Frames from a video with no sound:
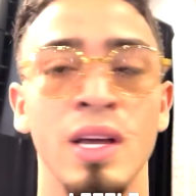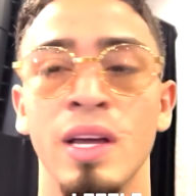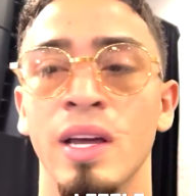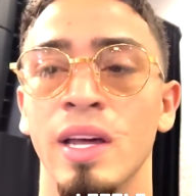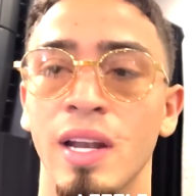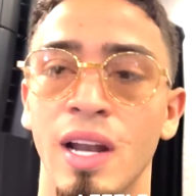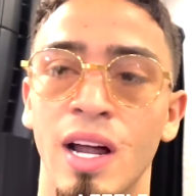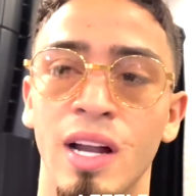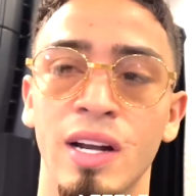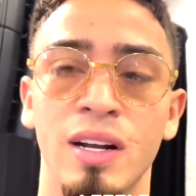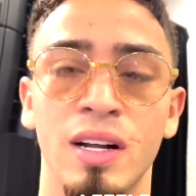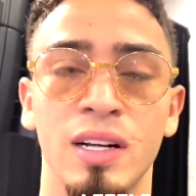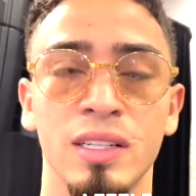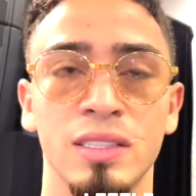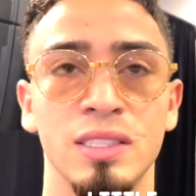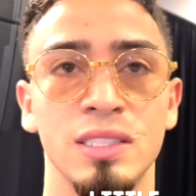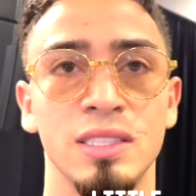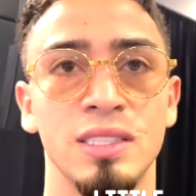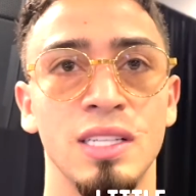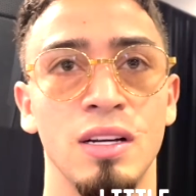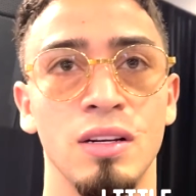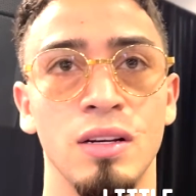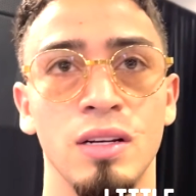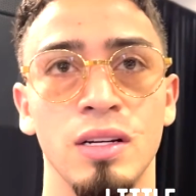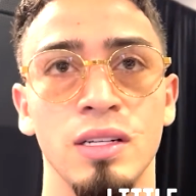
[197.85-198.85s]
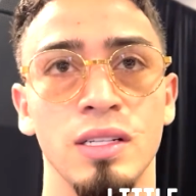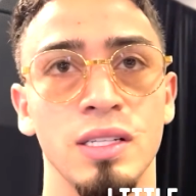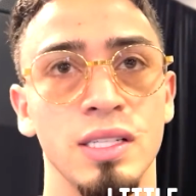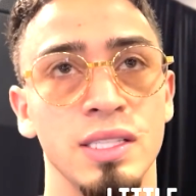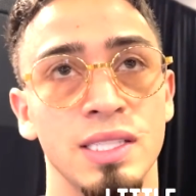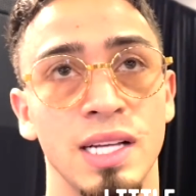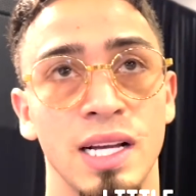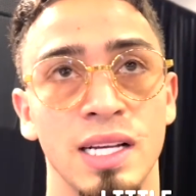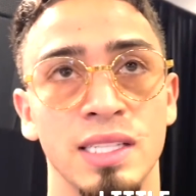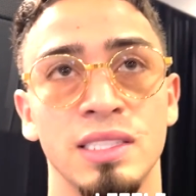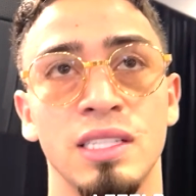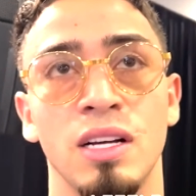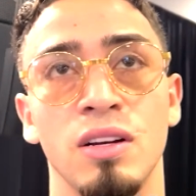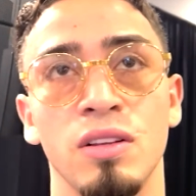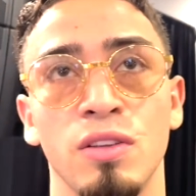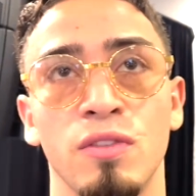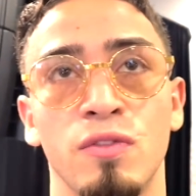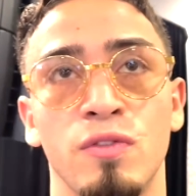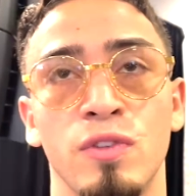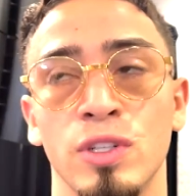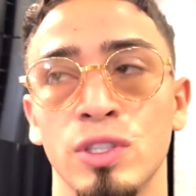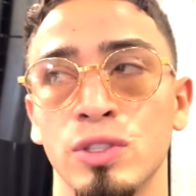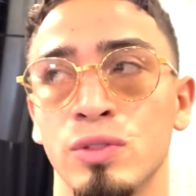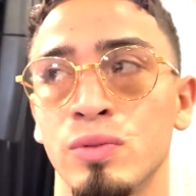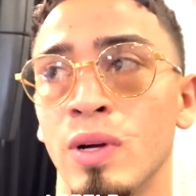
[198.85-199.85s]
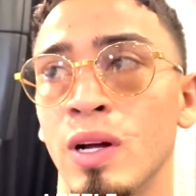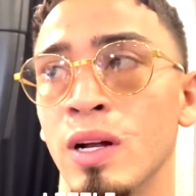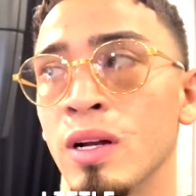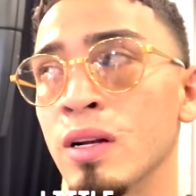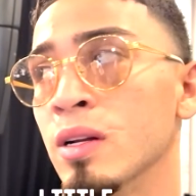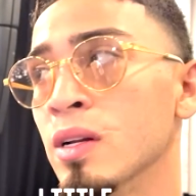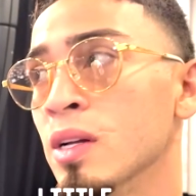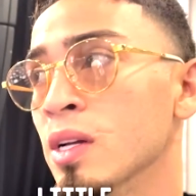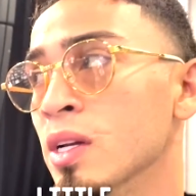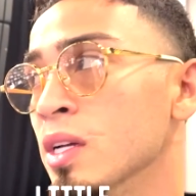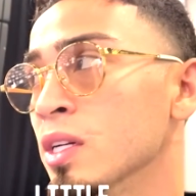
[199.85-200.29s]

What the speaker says: And I knocked his ass out in the first round.